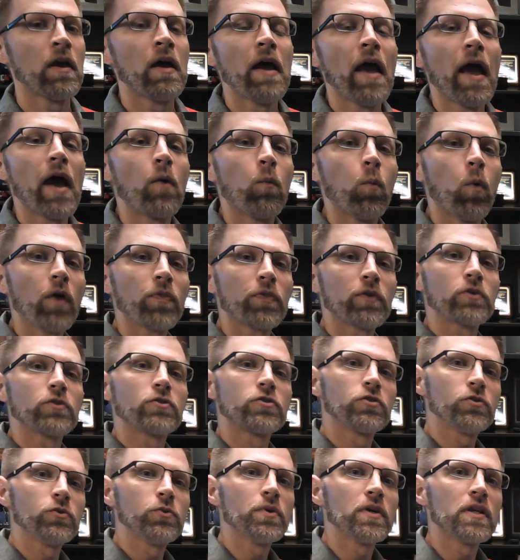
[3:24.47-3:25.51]
And what they're
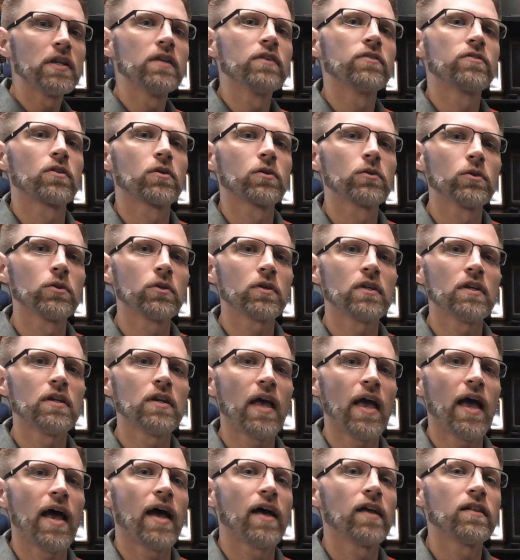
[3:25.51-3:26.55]
doing is they're looking
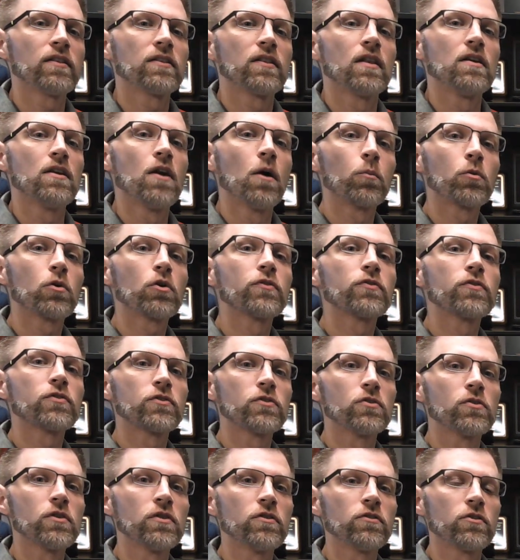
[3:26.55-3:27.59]
at the number of
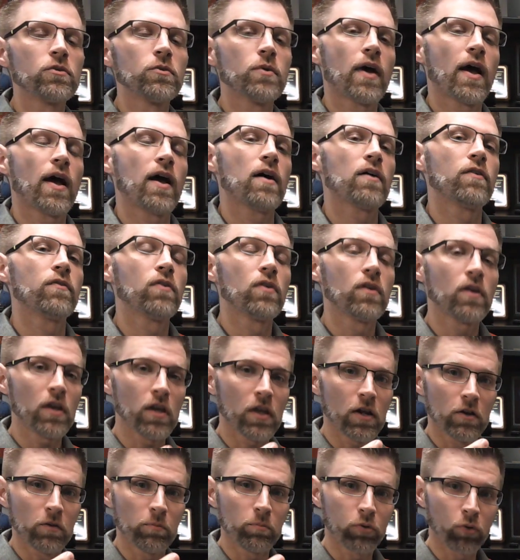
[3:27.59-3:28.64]
students you have at
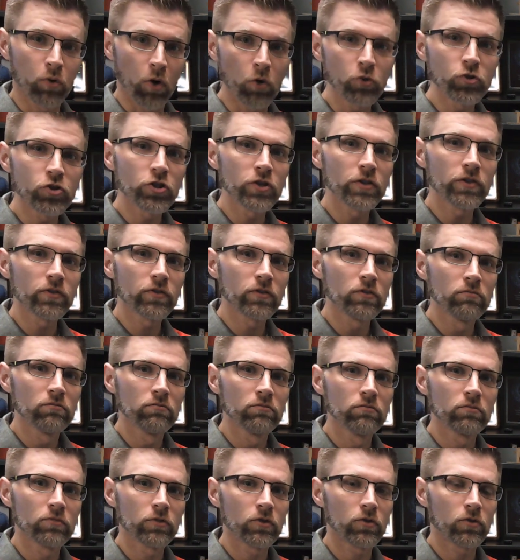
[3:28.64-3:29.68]
approaches
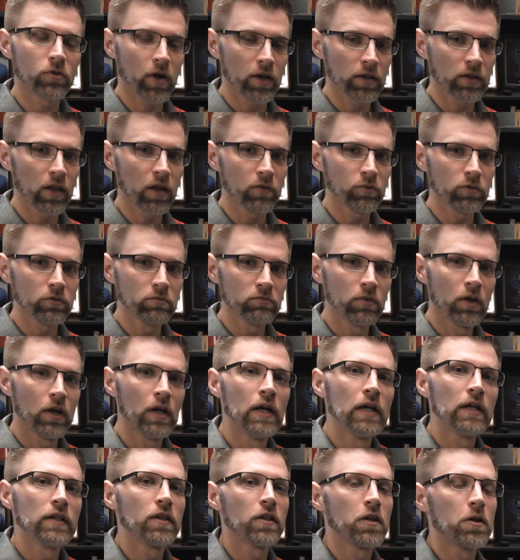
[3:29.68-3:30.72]
grade level,
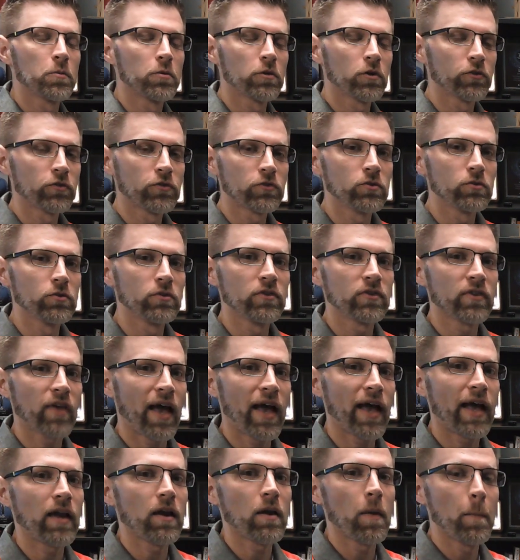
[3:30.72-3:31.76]
the number of students
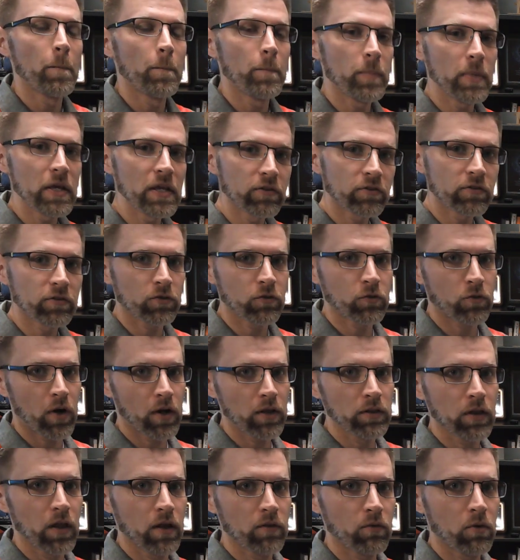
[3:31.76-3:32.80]
at meets grade
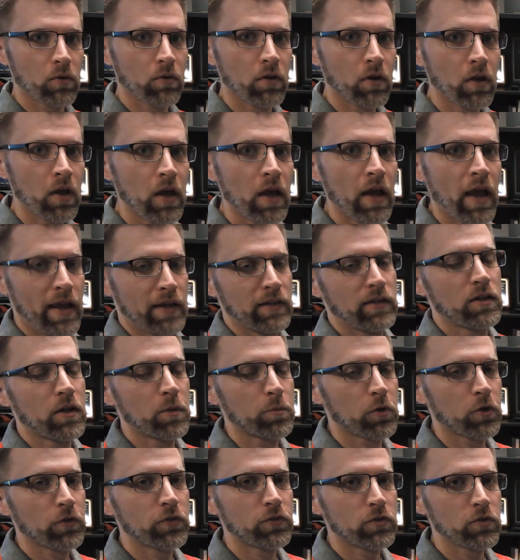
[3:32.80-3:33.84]
level, and the number
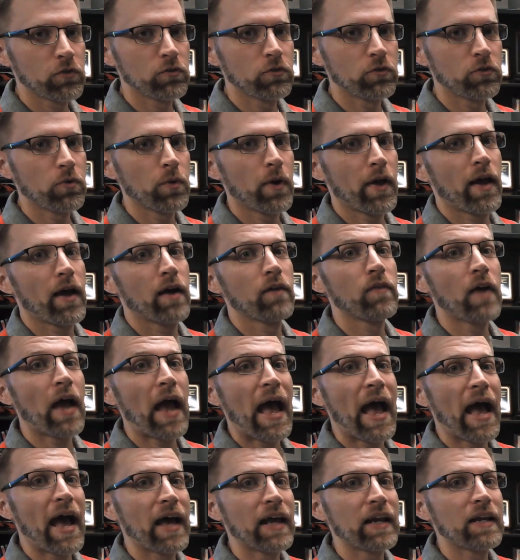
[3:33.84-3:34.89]
of students you have
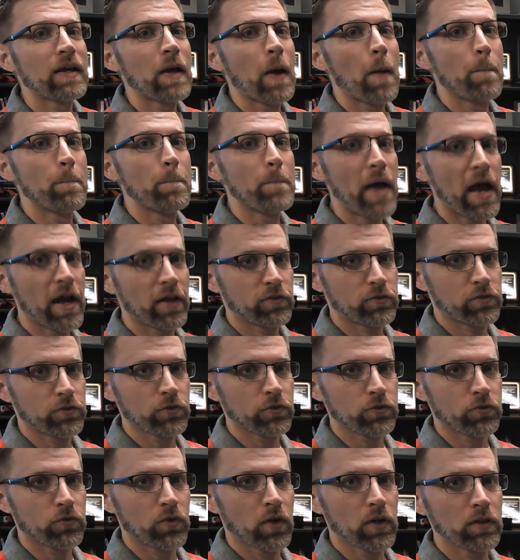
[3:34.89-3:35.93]
at master's
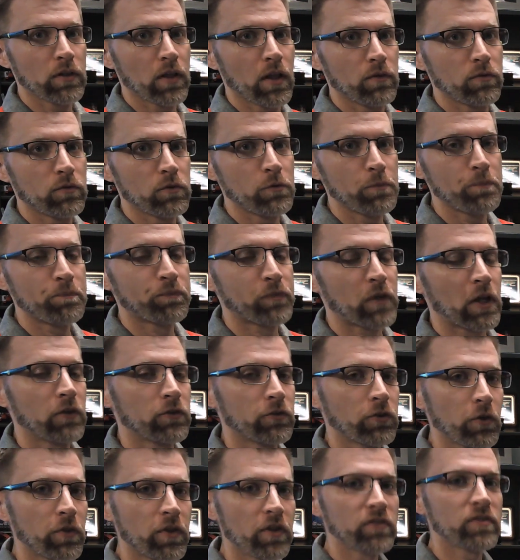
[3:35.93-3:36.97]
grade level.
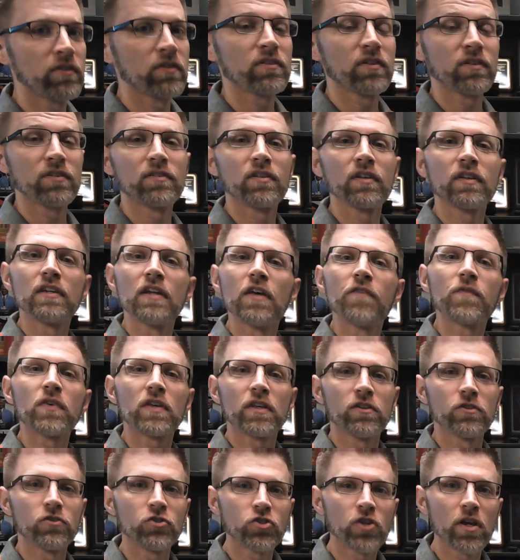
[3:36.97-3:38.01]
So this is a
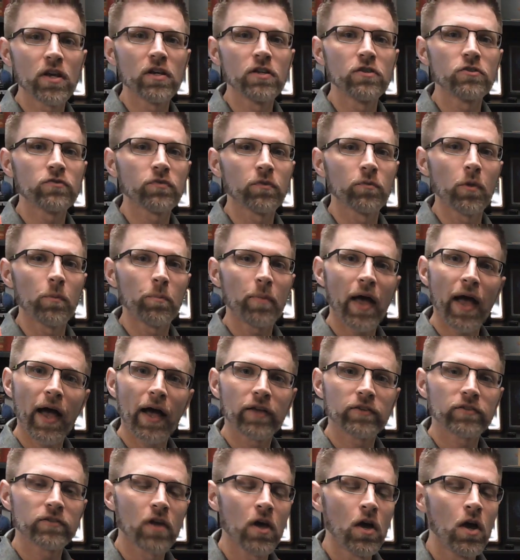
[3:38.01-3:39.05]
significant change from the
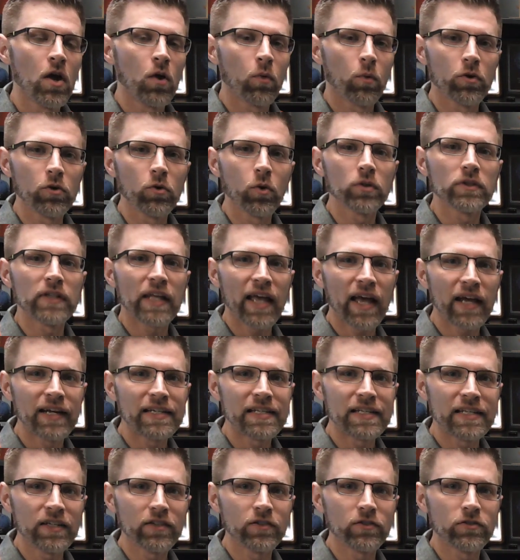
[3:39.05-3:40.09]
past where you only had to
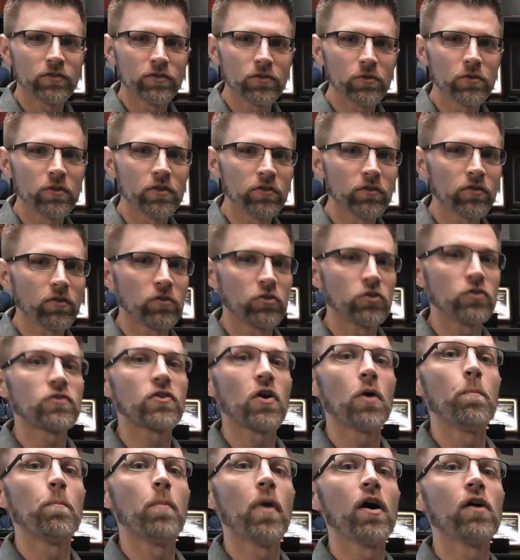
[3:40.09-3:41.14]
get students just
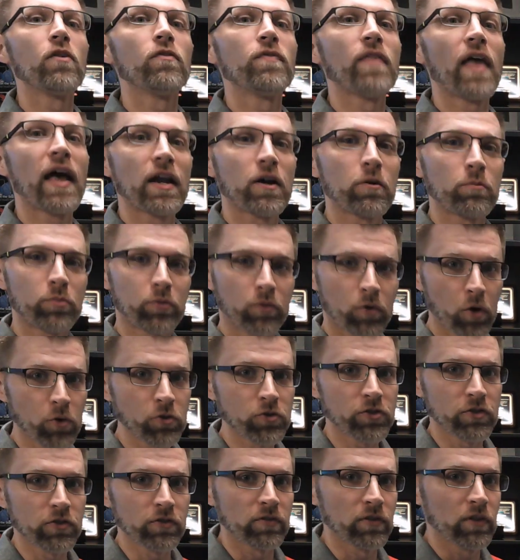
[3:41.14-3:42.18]
above that
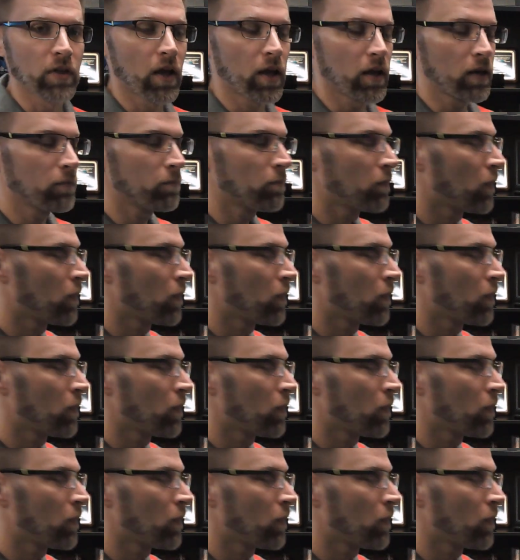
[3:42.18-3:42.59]
approaches line.